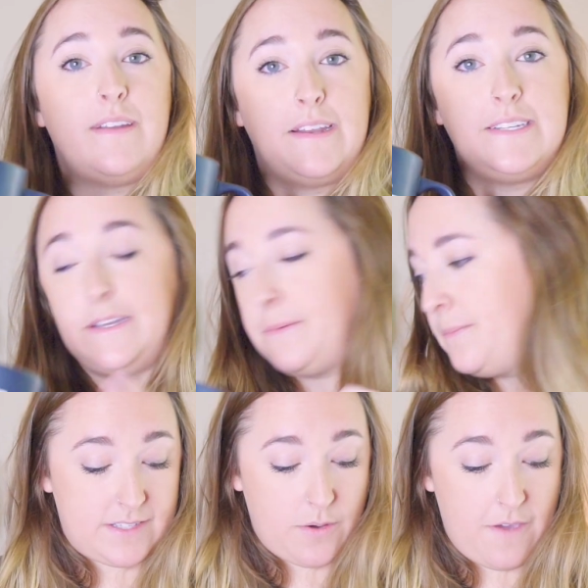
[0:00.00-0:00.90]
19.
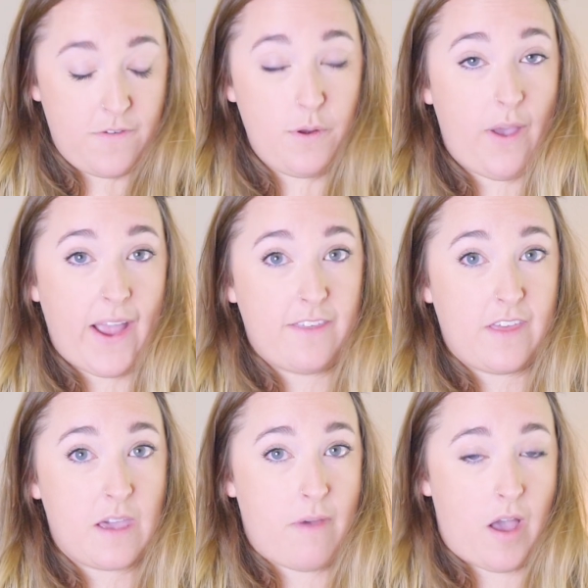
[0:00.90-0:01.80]
So if you know
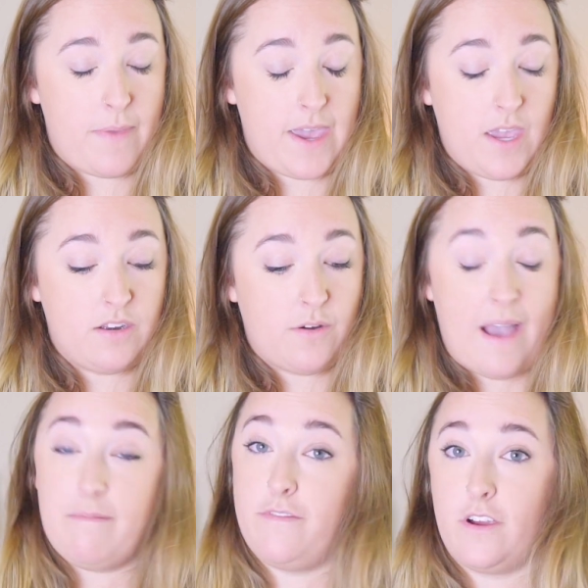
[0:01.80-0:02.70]
anything about me, you know
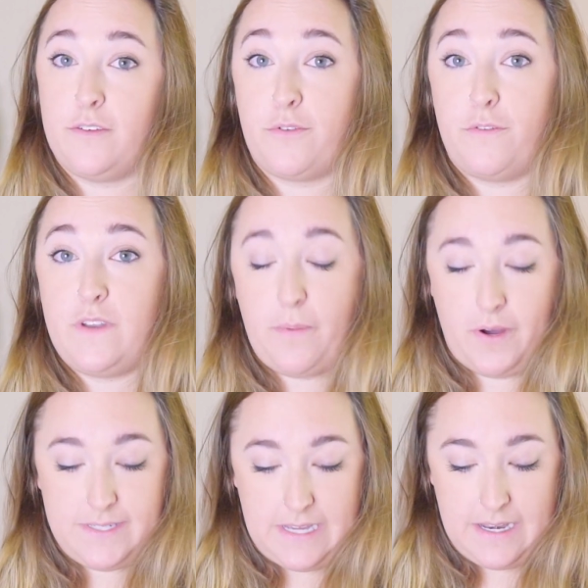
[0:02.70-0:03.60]
I'm a very thrifty
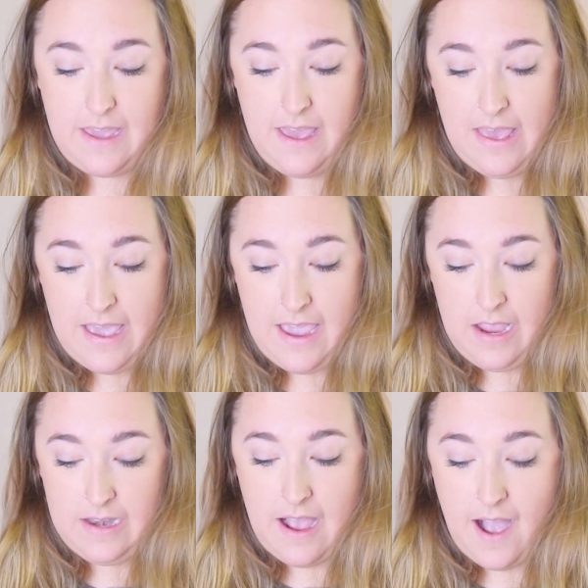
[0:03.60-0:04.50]
person
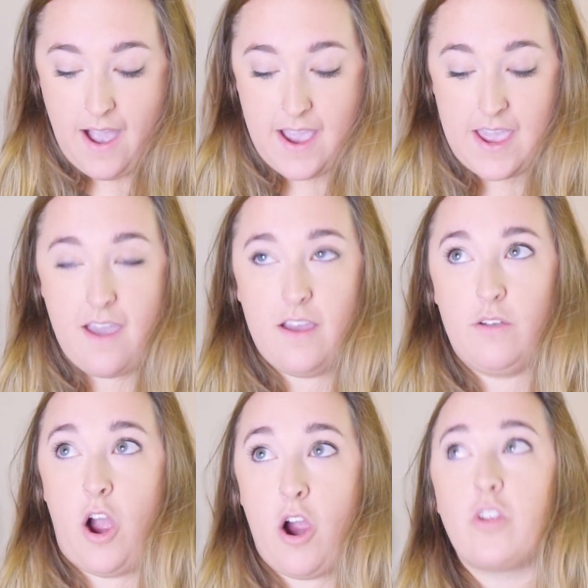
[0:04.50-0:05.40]
and I
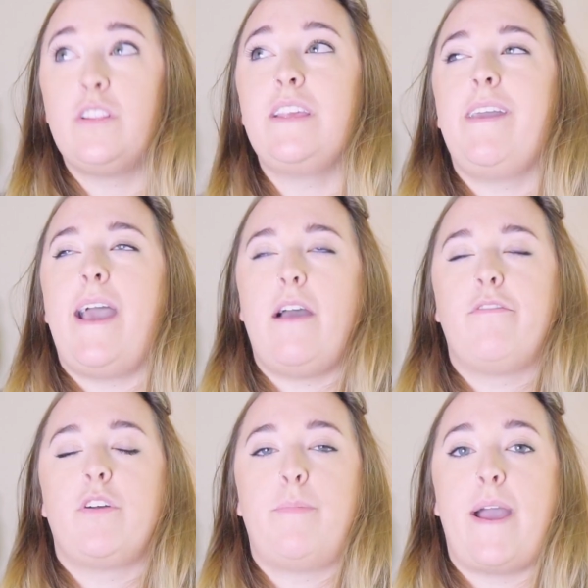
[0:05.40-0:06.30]
hardly
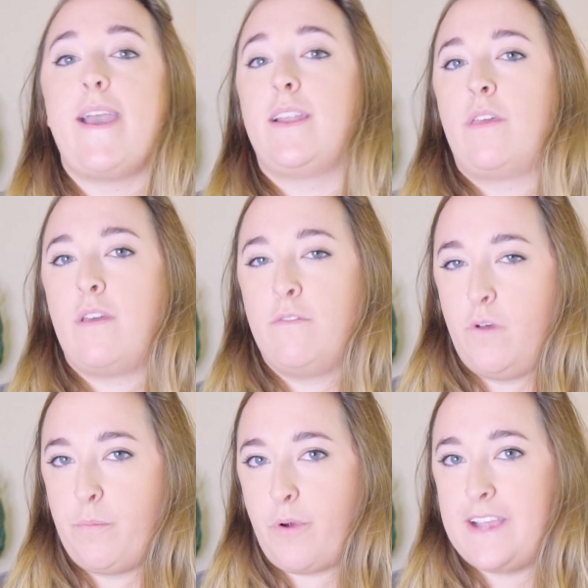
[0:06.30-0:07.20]
ever buy anything
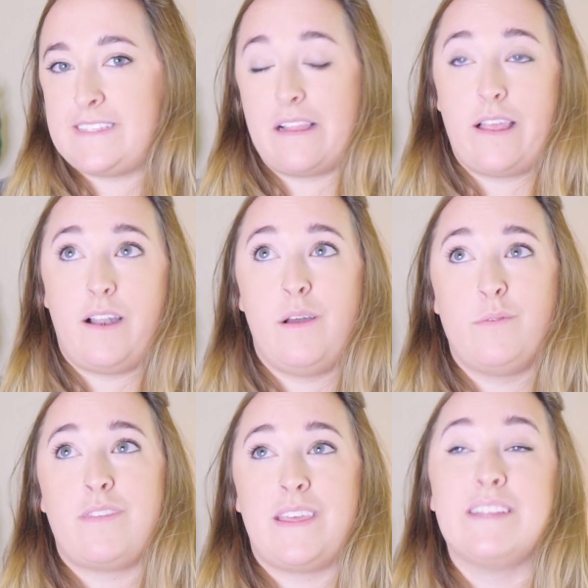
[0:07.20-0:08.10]
full price, let
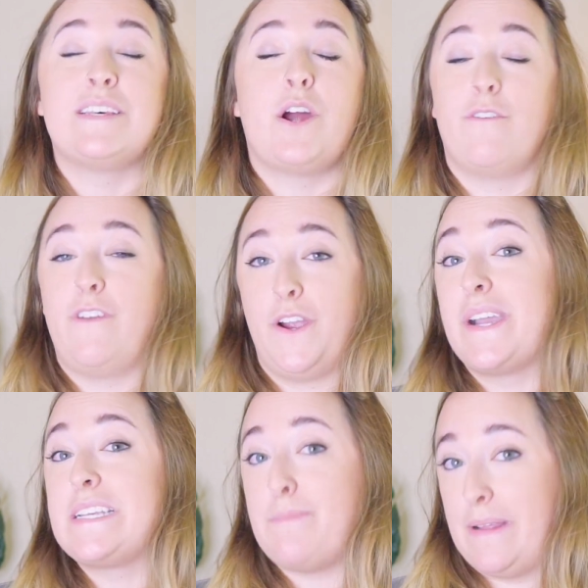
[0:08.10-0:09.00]
alone things that are very
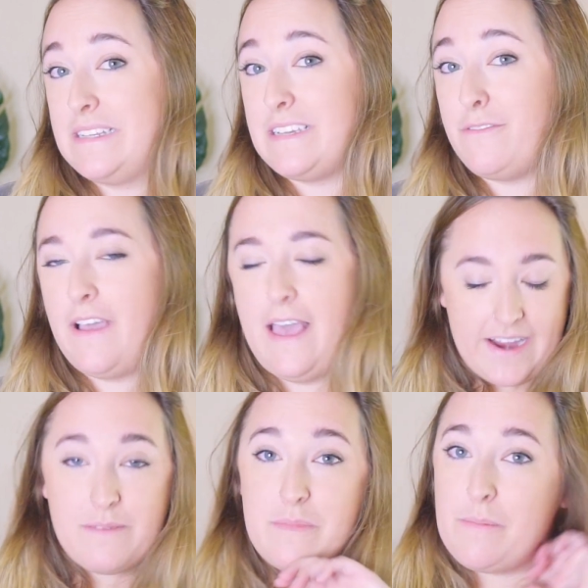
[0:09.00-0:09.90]
expensive.
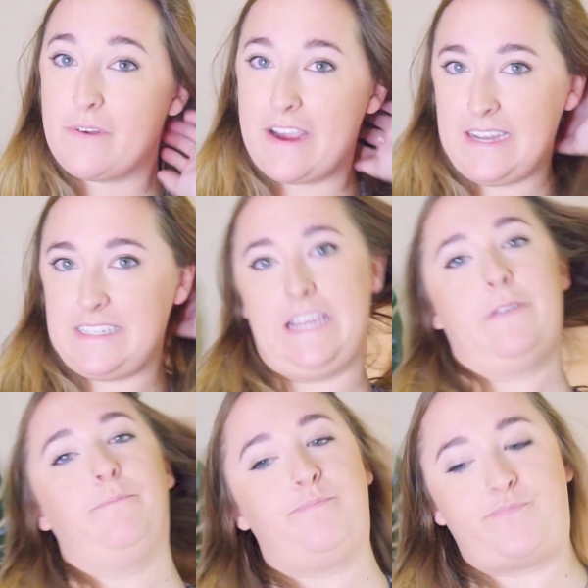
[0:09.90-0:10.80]
Item number
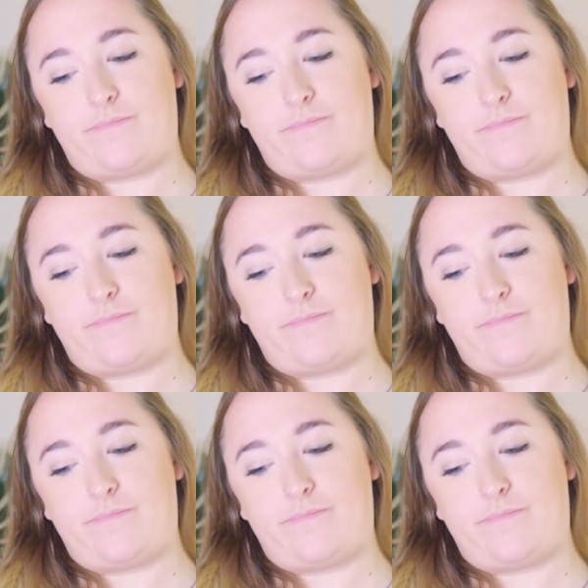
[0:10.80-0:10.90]
18